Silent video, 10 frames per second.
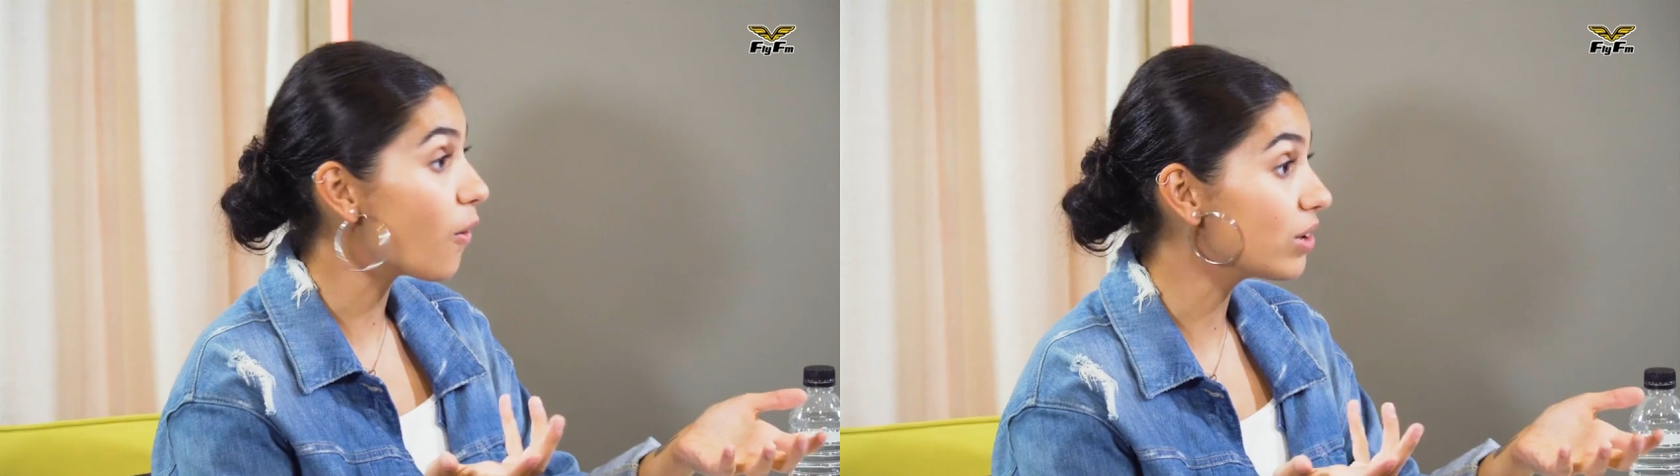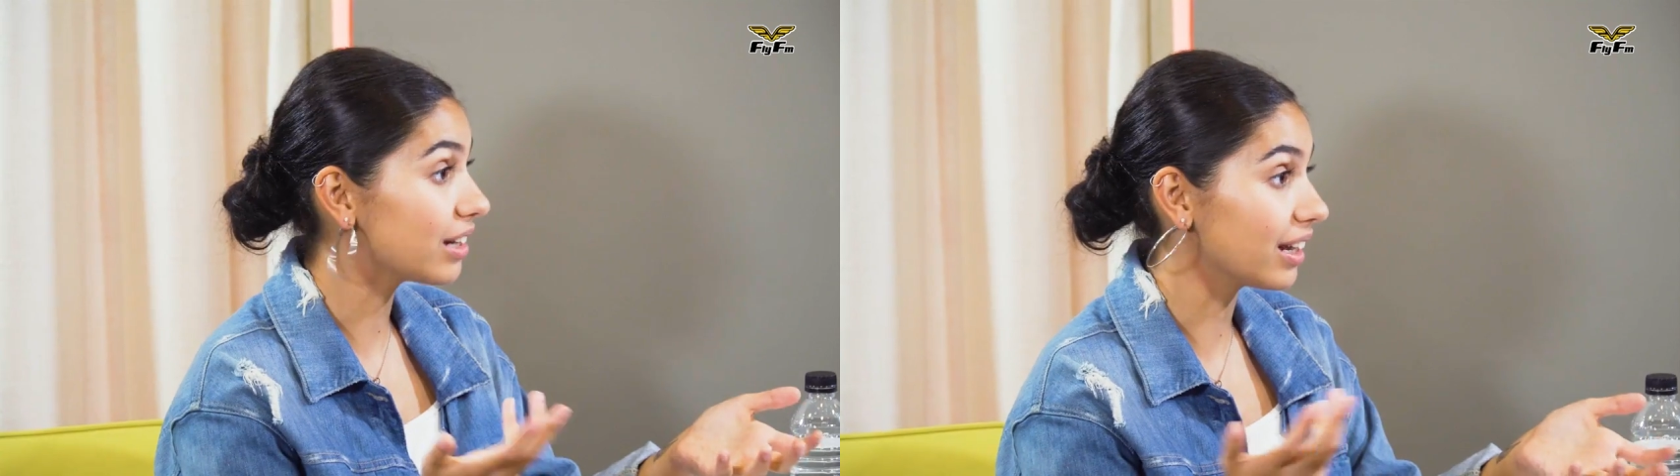
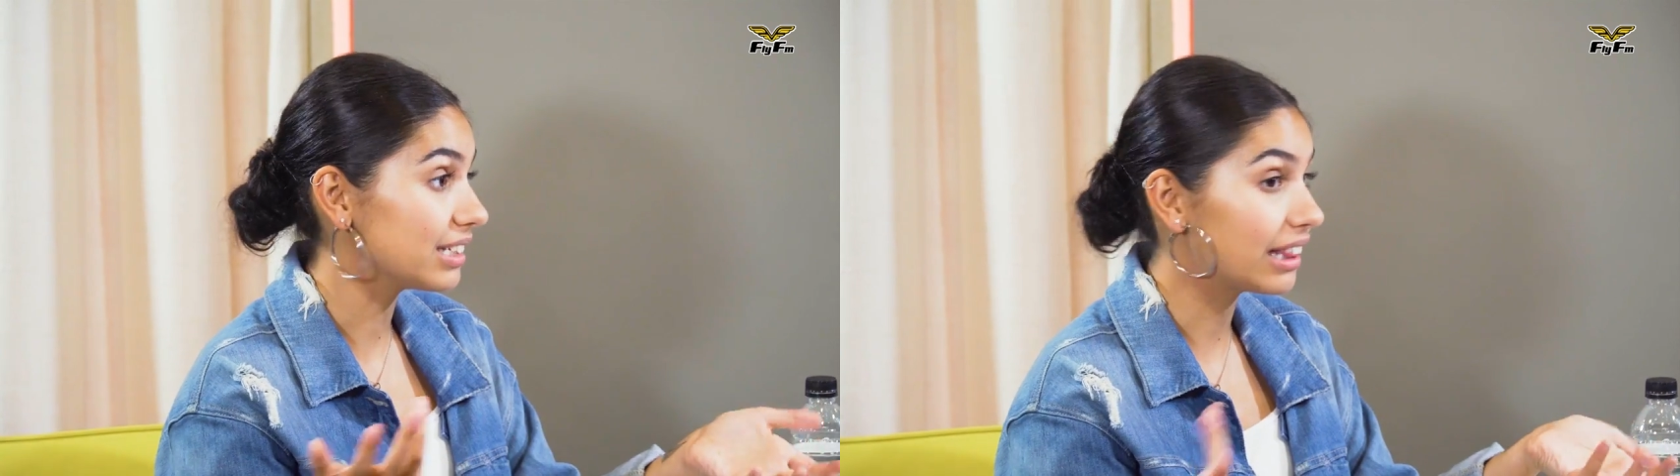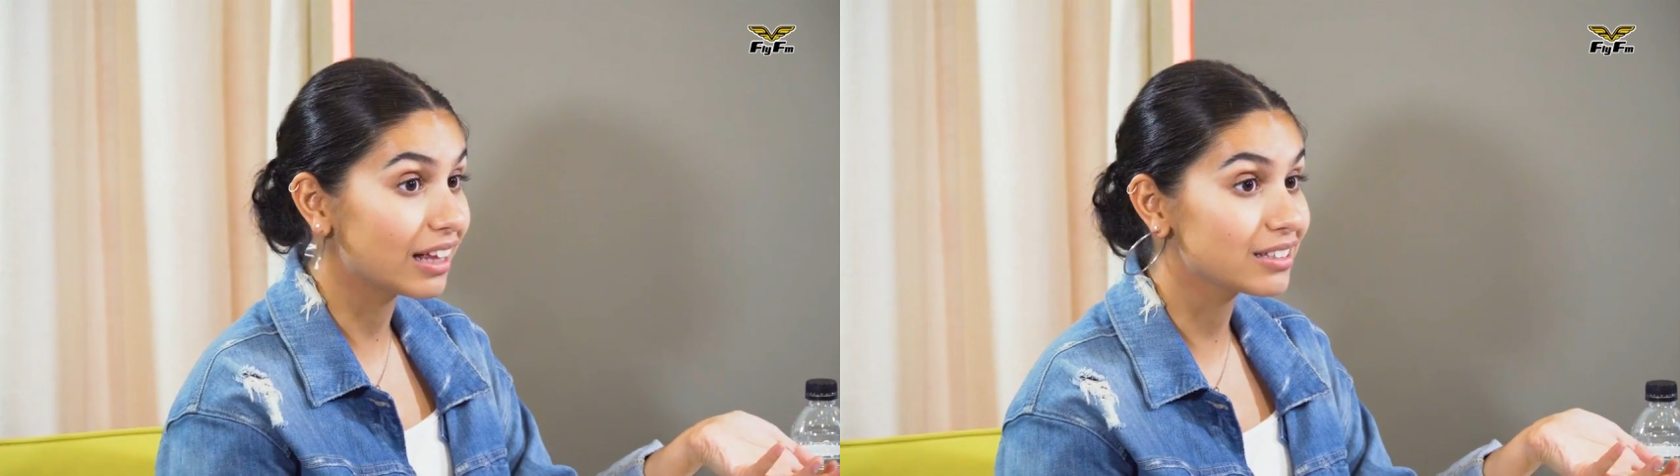no one
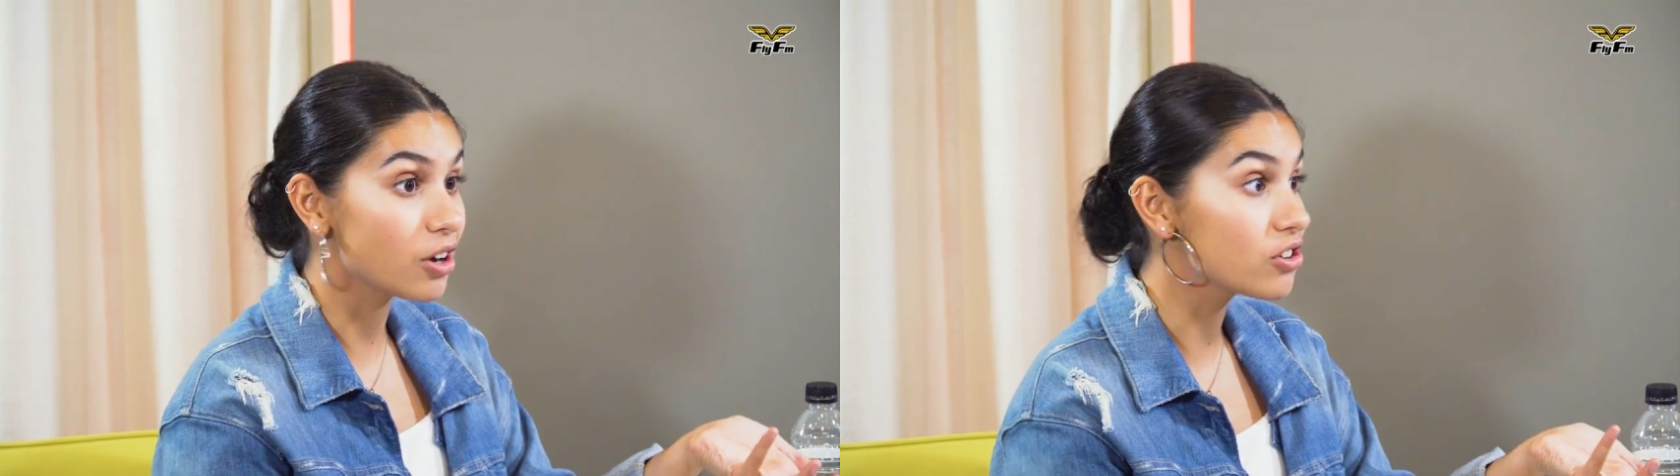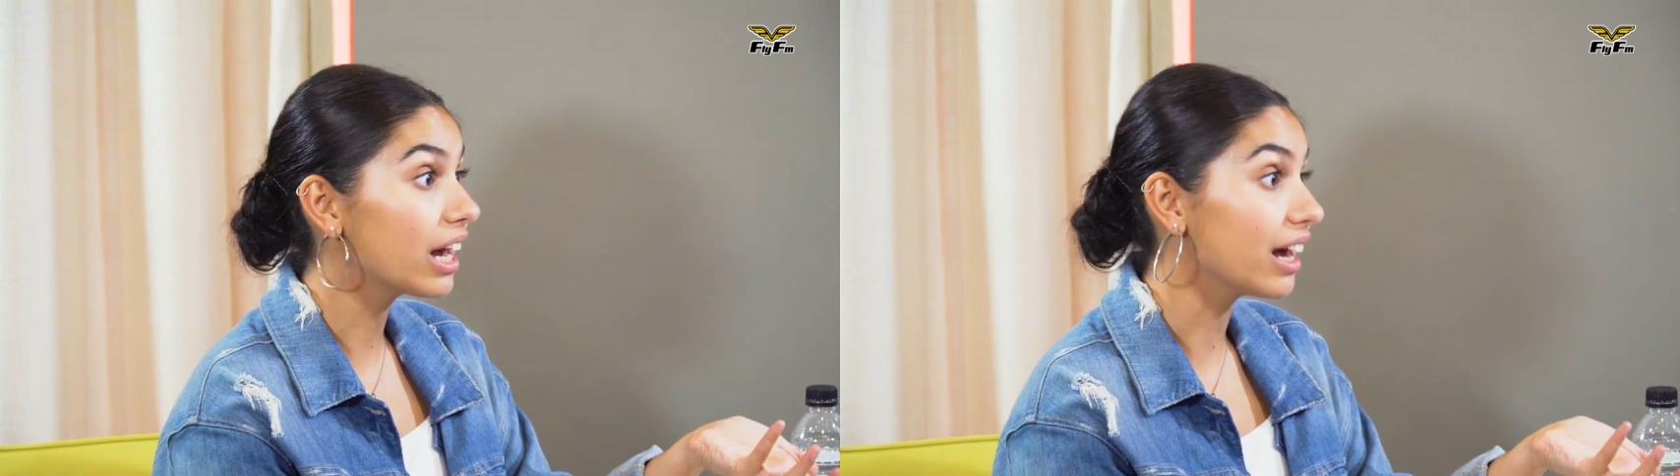does, and that's
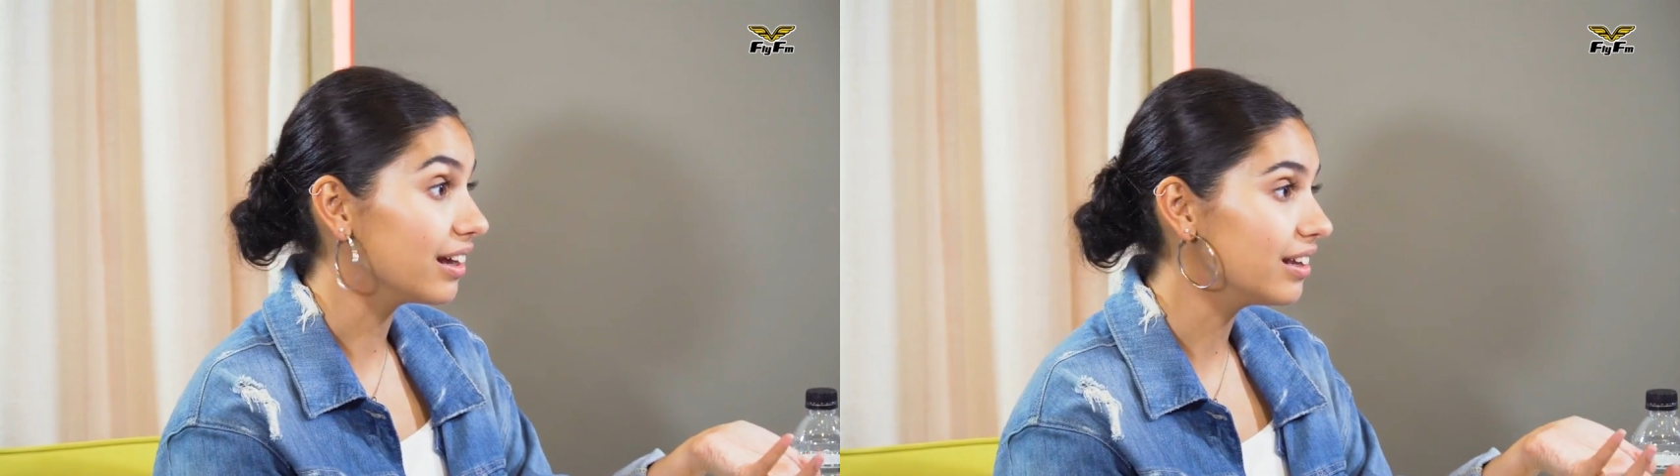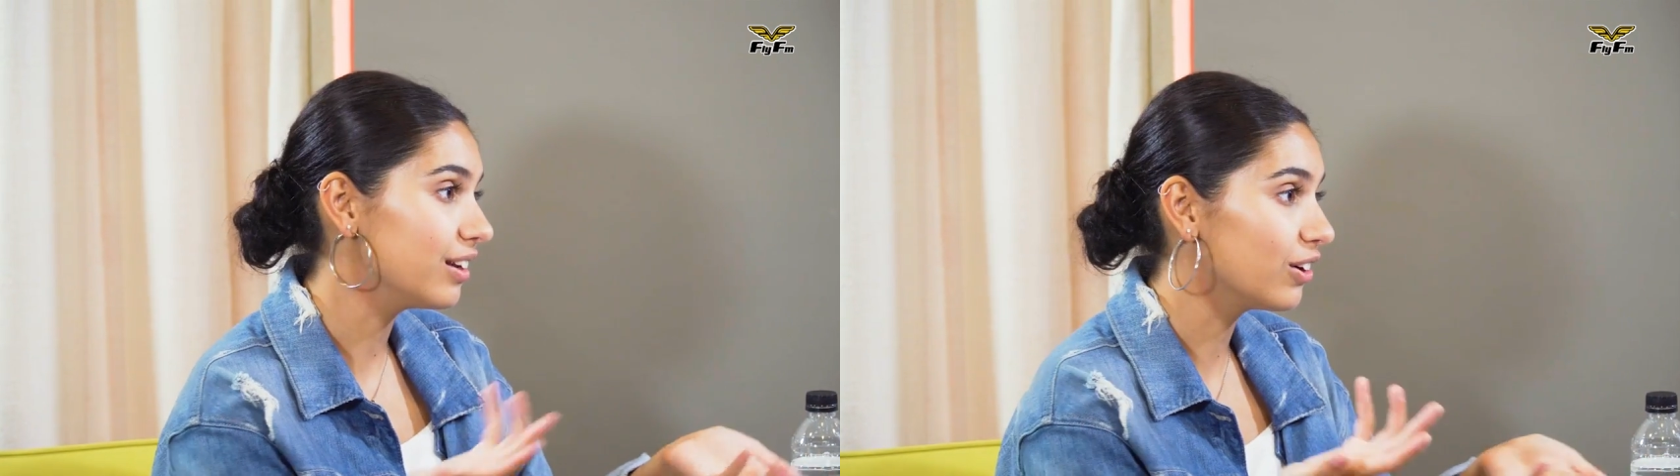okay.